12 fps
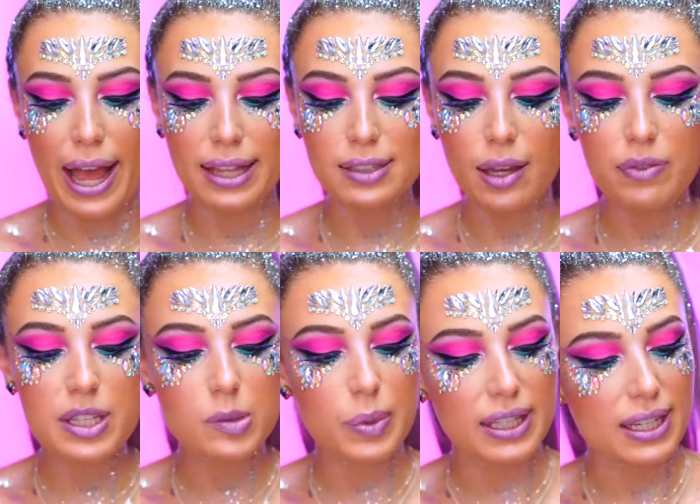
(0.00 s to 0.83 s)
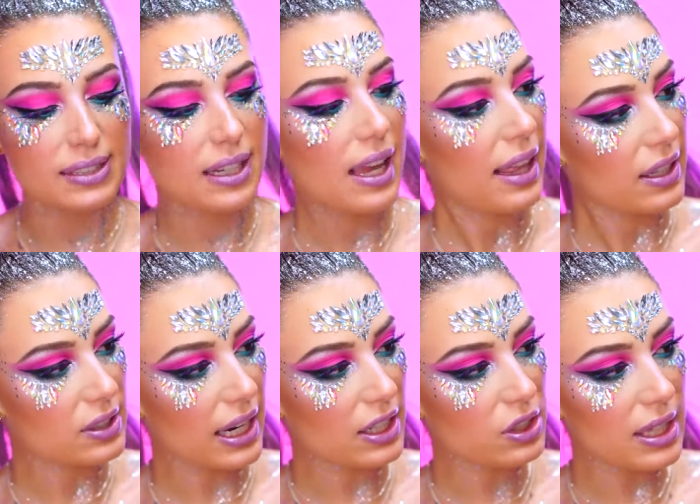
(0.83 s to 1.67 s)
I love this because
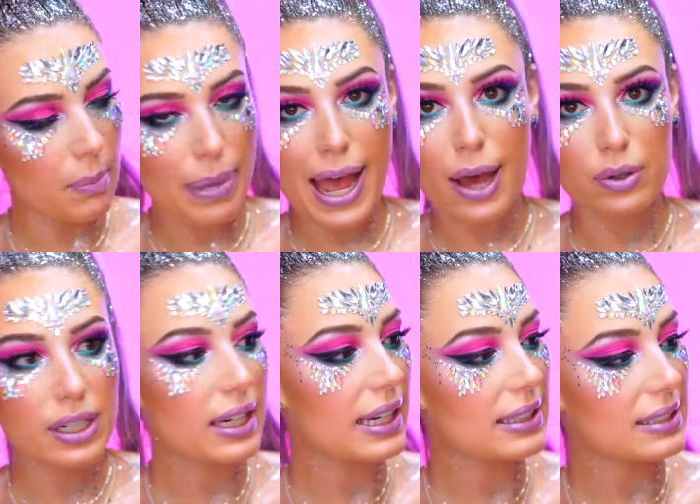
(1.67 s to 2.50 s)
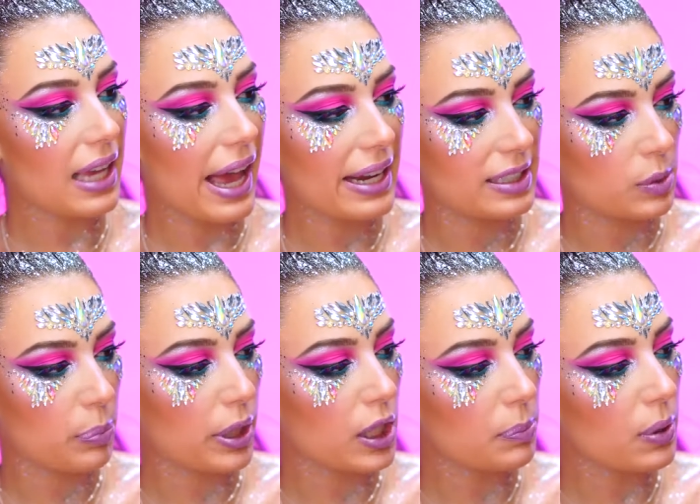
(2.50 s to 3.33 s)
there's actually a powder inside, it's
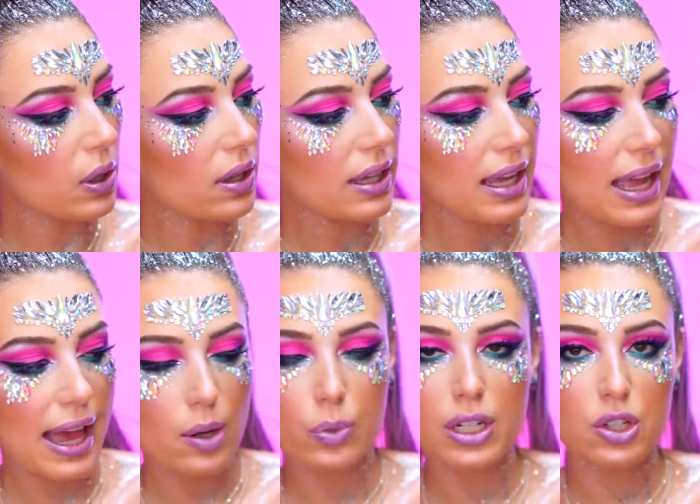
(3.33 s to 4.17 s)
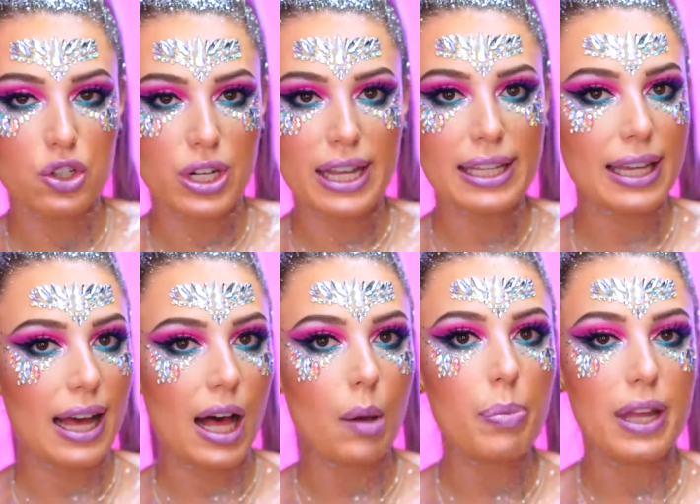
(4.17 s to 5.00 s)
purple, and when you shake it
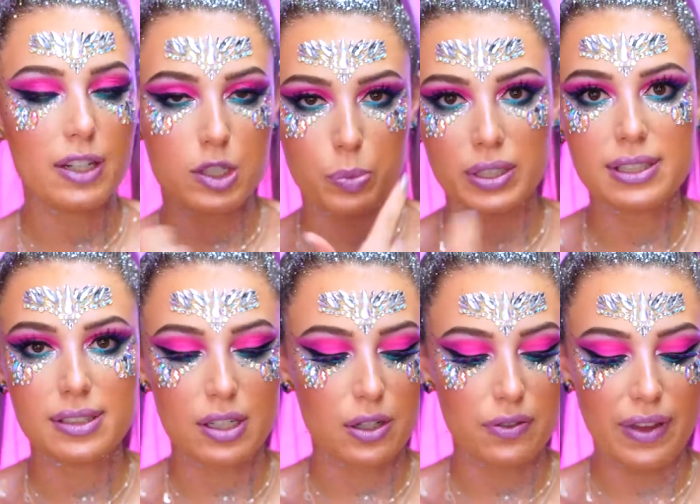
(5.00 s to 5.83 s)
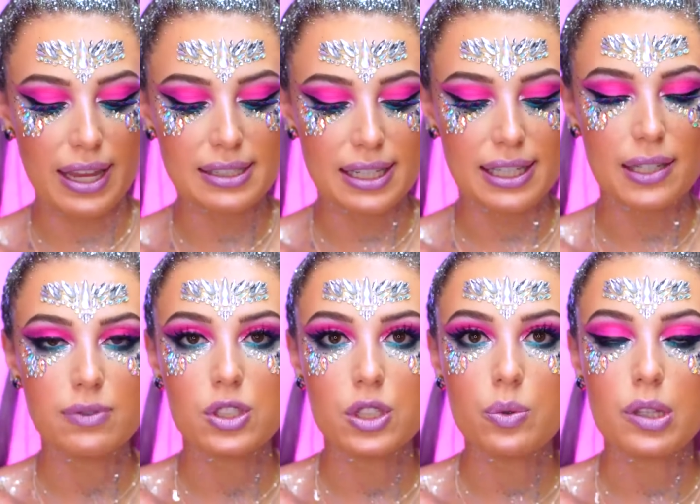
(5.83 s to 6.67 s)
up and you spritz this on your face, it
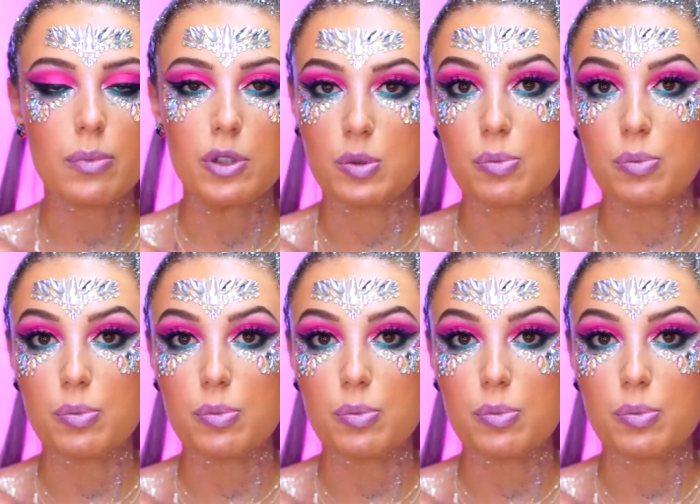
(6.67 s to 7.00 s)
gives you the most